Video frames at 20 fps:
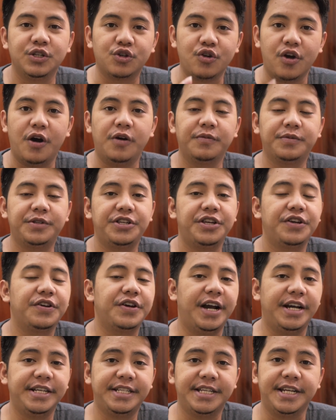So I hope to see
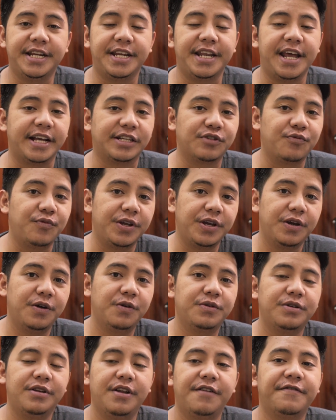you guys in the next
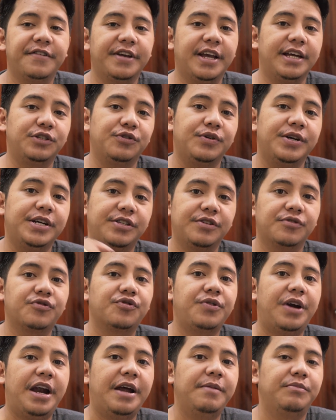video. Don't forget to hit
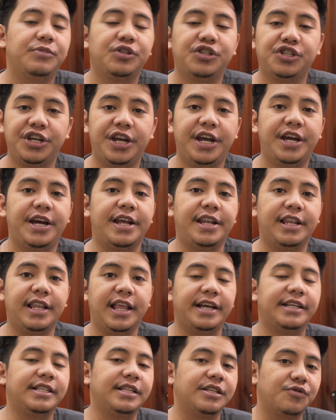subscribe, share, and
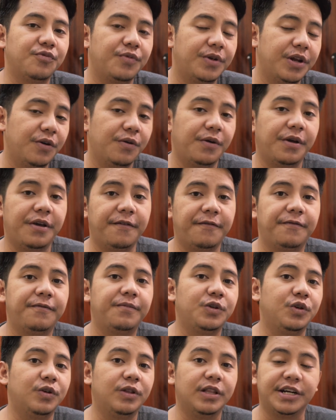like this video if
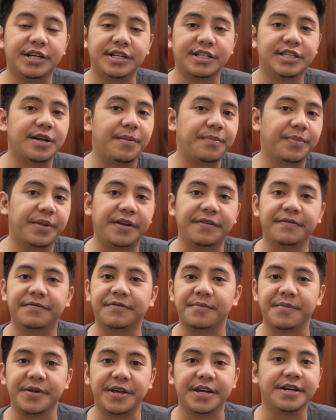you learned something
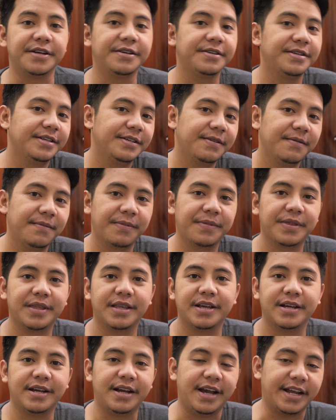from here.
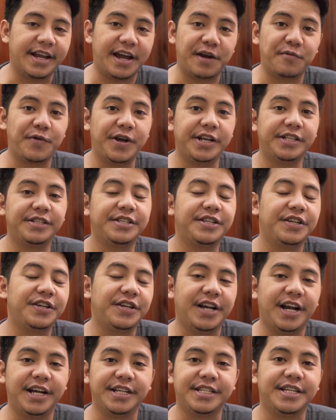I can't wait to see
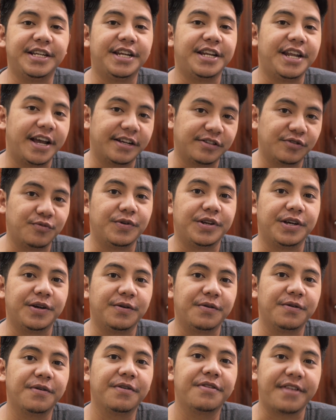you guys in the next video.
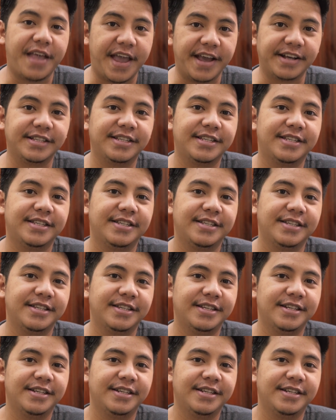Thanks.